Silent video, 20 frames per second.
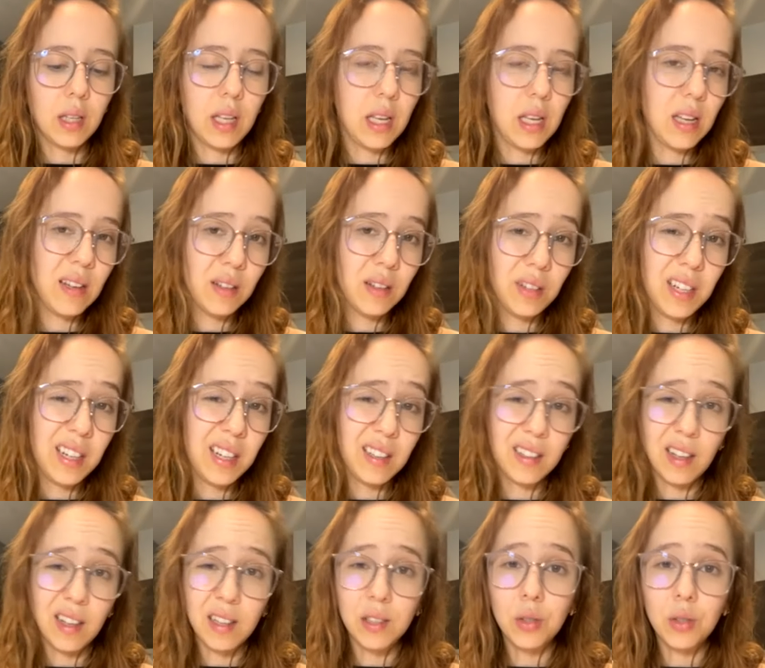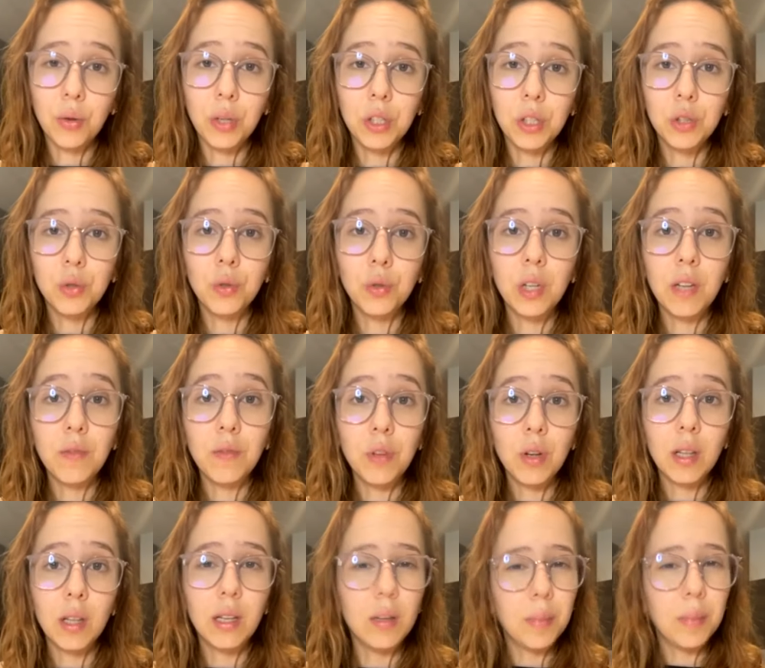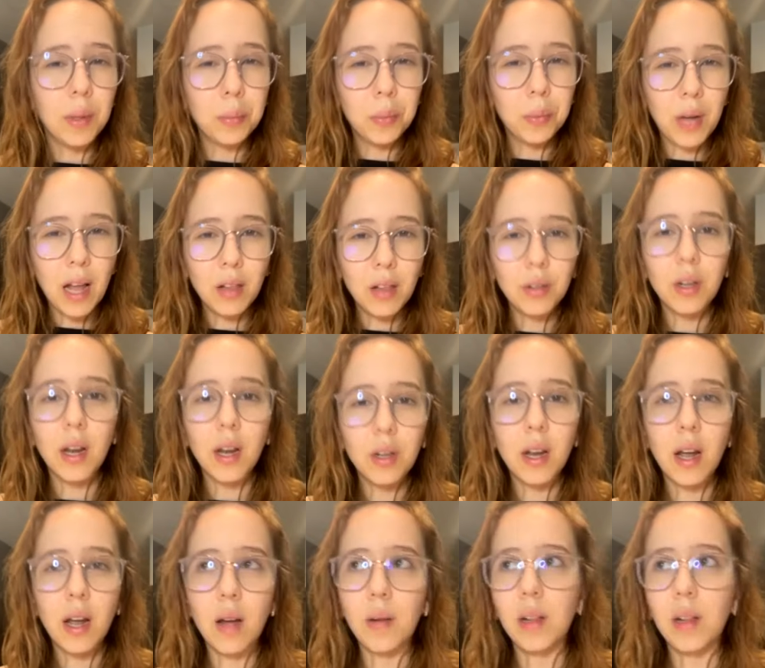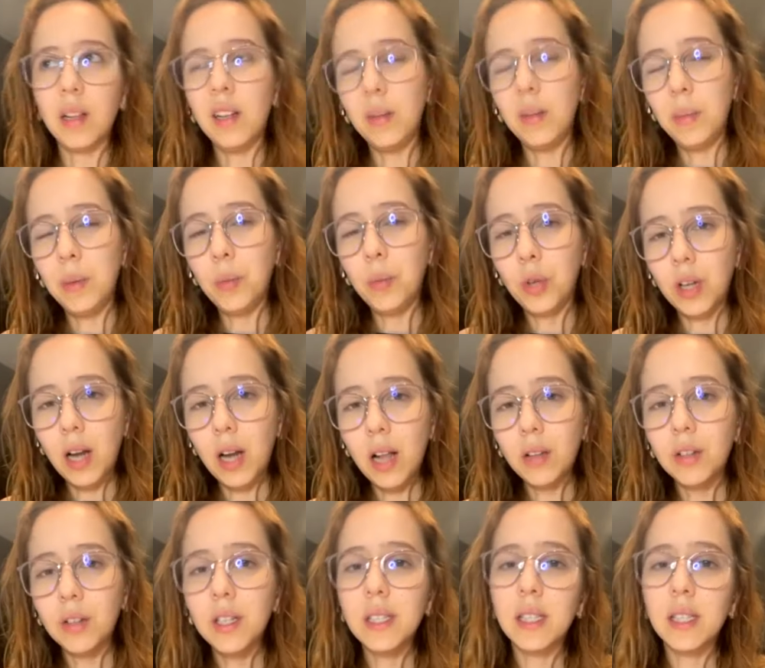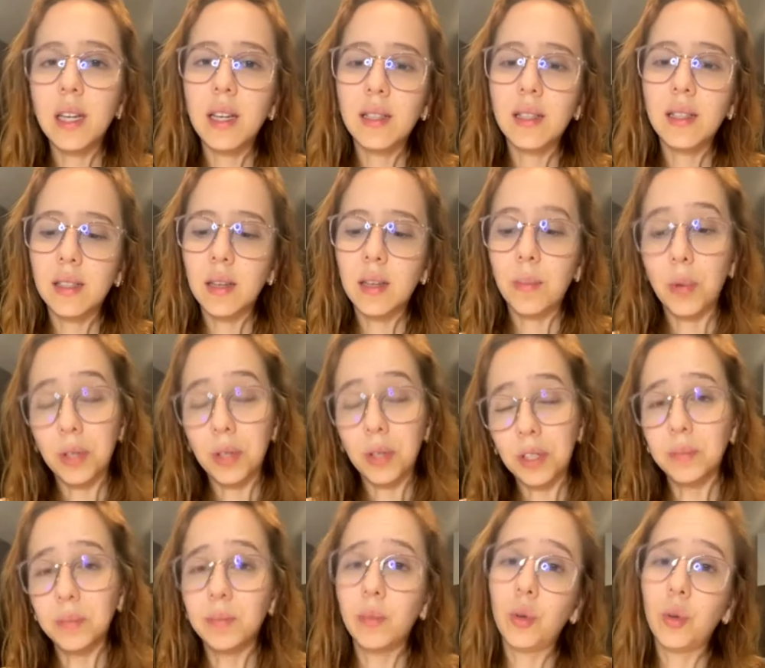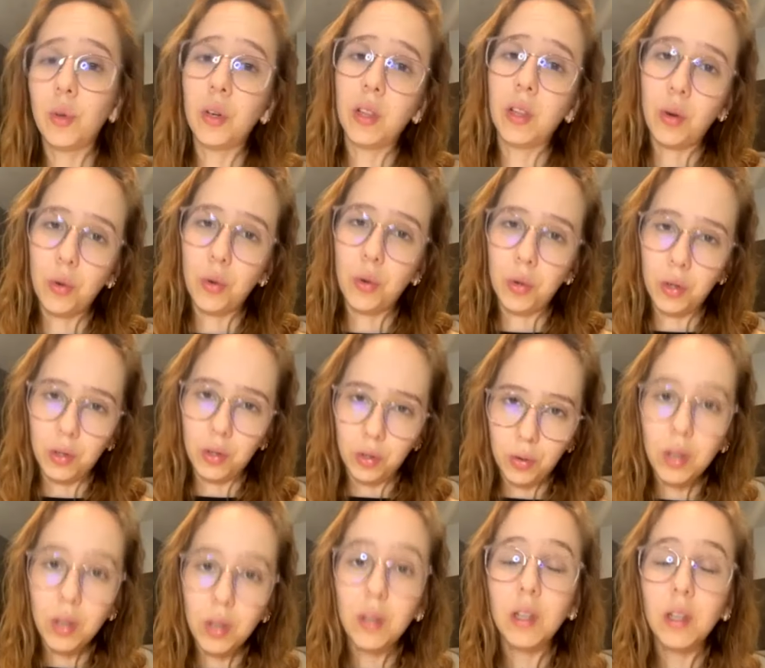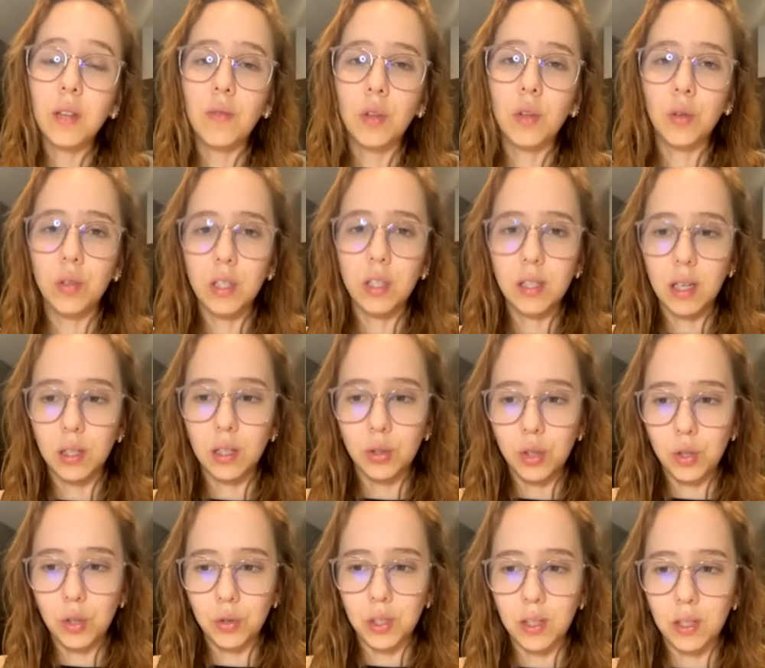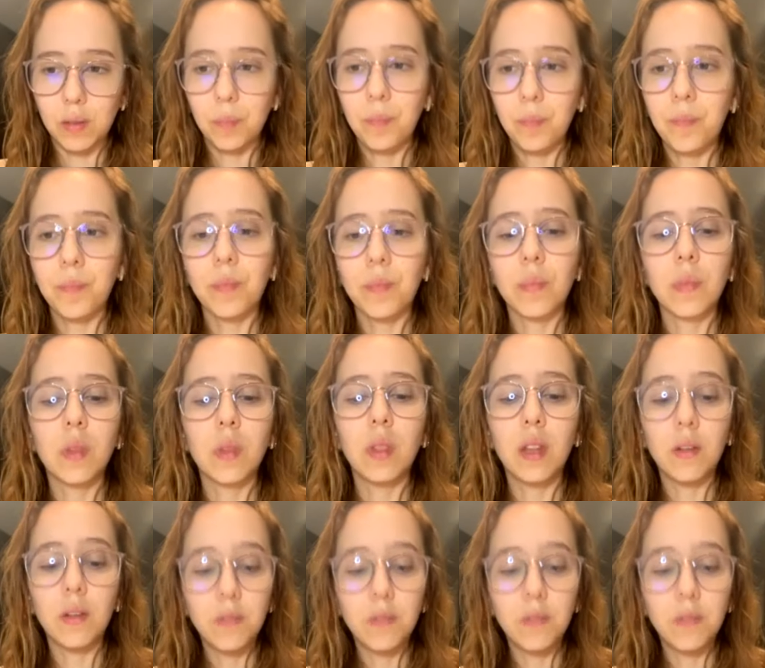key ingredient that it's going to give you a little bit more calories is the butter or the coconut oil if you decide to use it. The